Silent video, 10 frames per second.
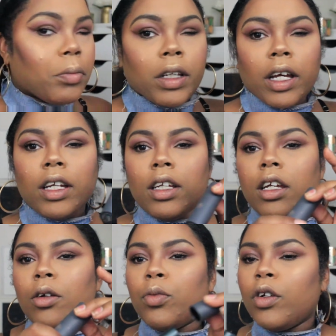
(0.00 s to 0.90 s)

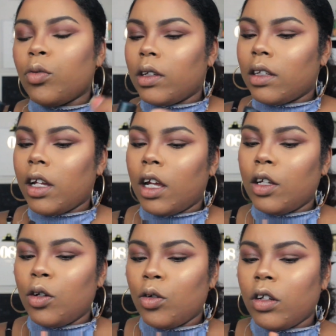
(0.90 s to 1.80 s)
blondie which was that
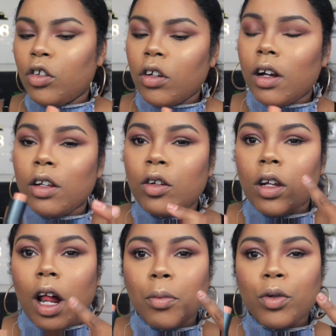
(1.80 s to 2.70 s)
nudish color
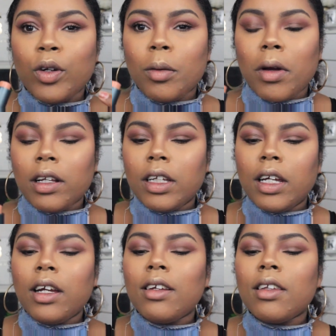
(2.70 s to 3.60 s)
that I put on my
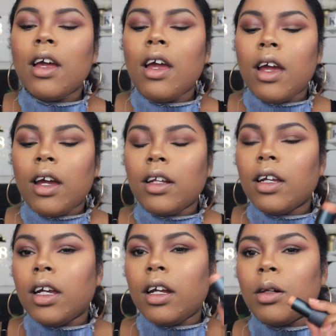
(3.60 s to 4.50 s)
lids and
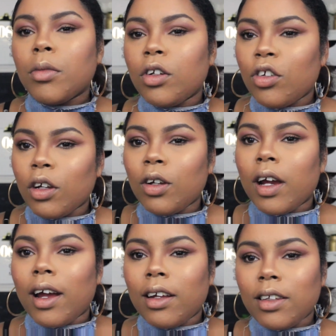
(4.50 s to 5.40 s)
again I'm going to show you
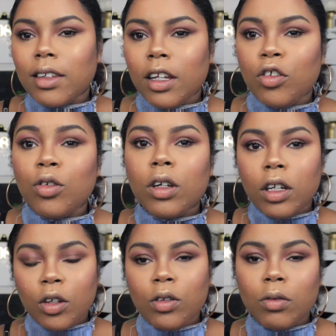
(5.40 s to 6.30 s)
guys that you can
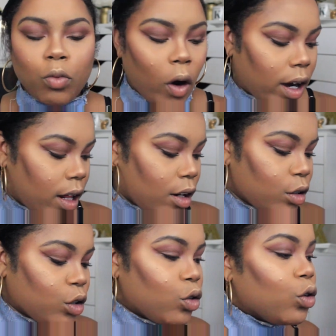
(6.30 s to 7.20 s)
use them right
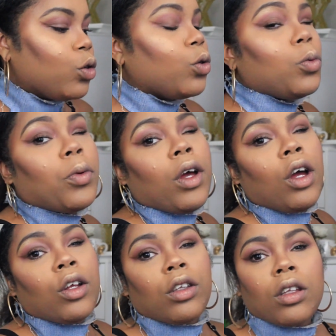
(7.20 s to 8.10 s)
out of the tube
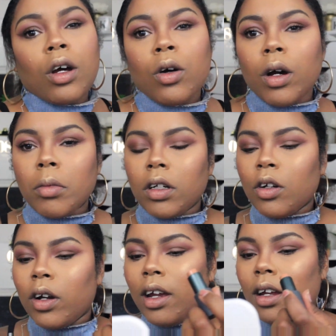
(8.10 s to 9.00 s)
so I'm going
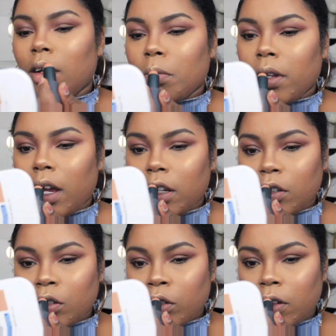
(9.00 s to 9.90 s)
to go ahead and apply
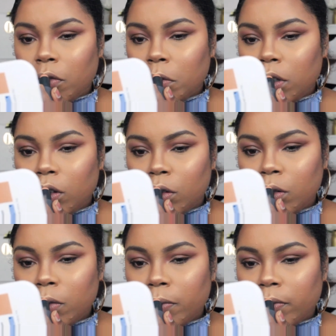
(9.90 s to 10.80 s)
it straight from the tube